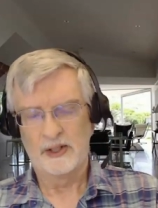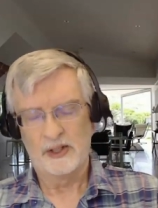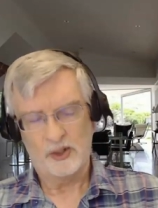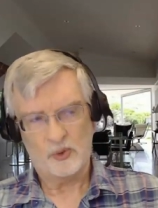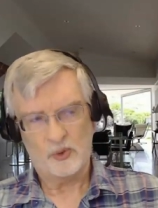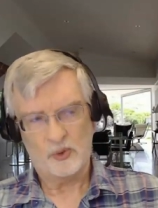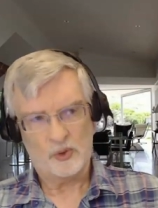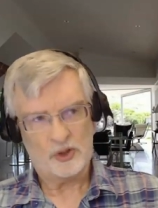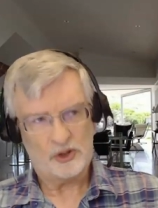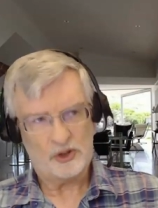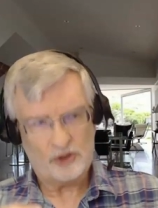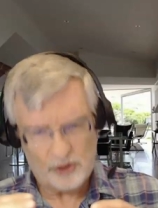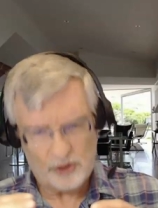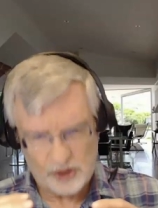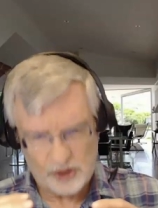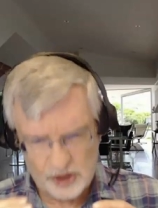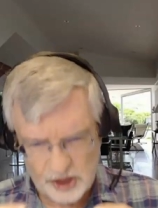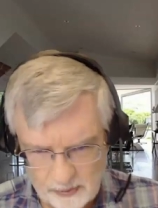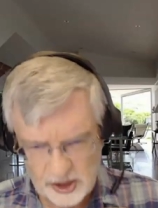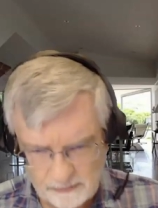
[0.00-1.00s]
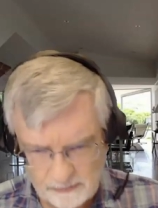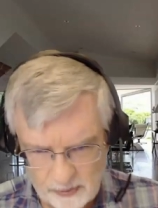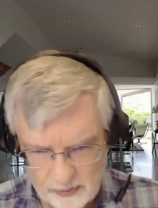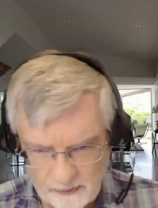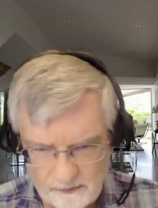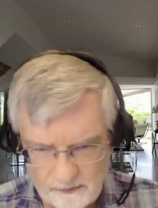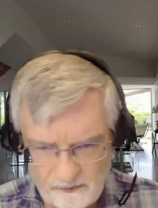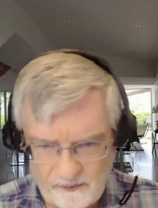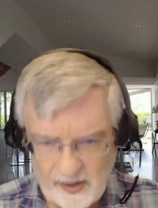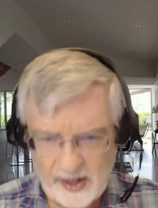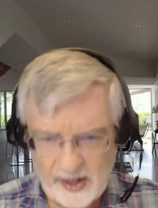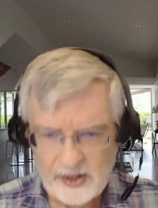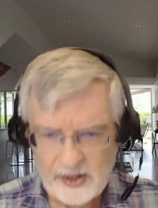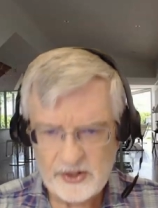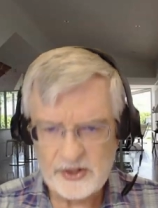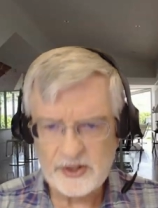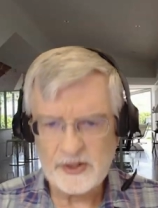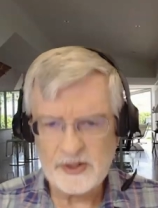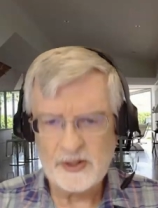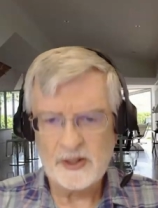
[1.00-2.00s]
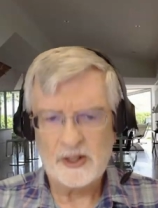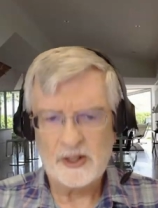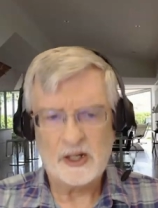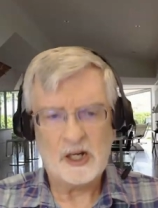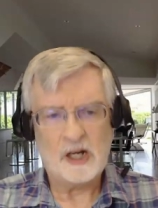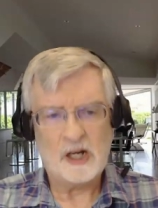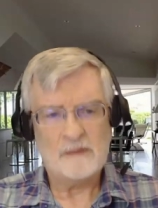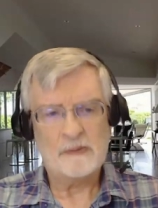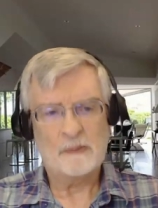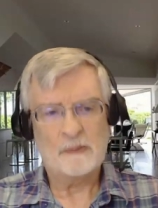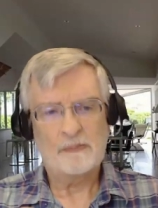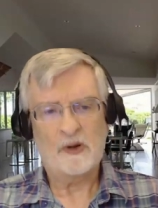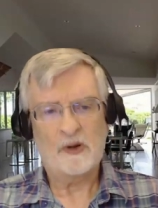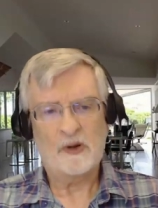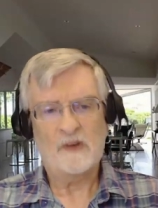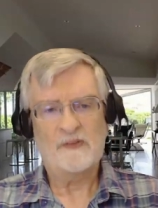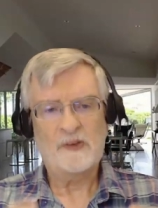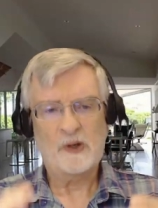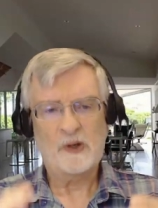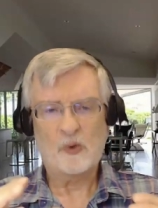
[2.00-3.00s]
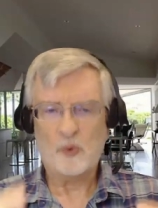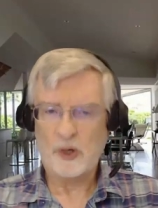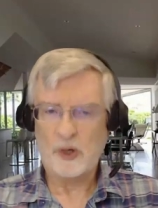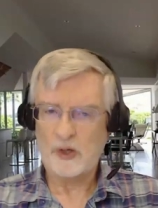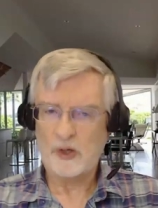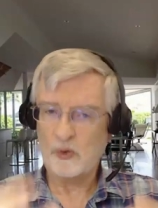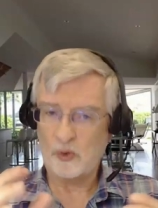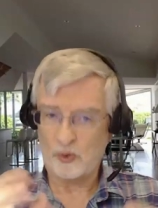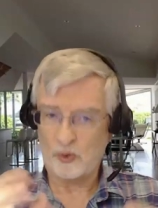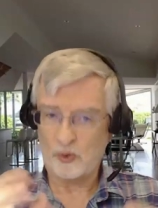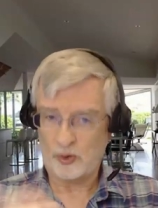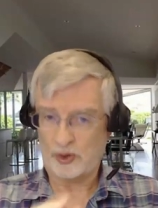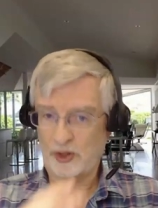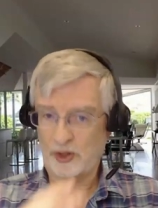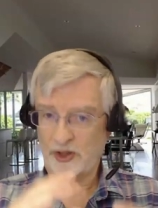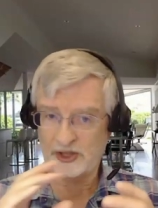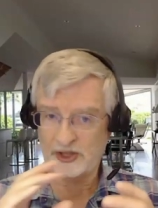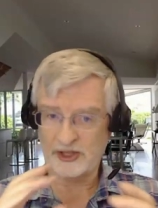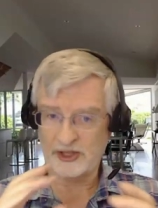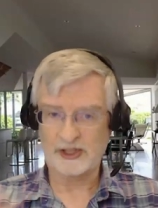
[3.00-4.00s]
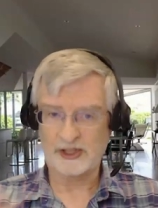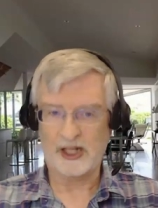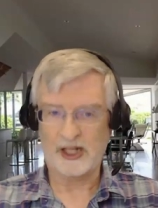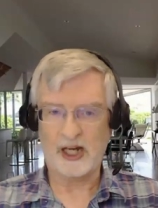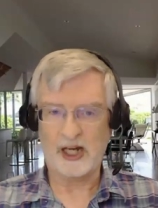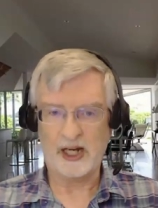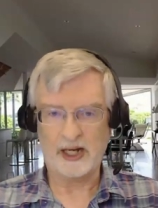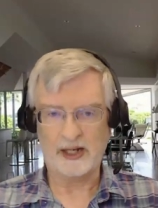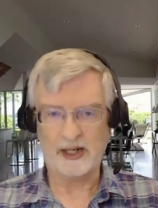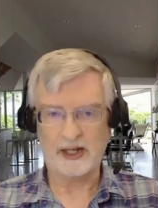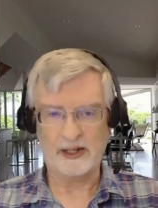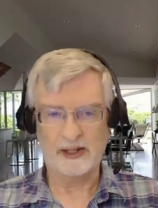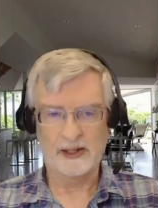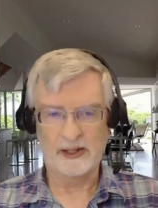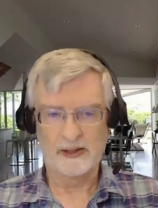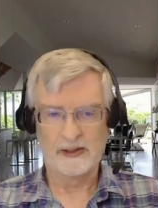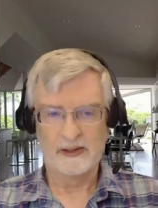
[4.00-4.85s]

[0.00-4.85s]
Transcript: in order to achieve perfection of a perfect, well-ordered society,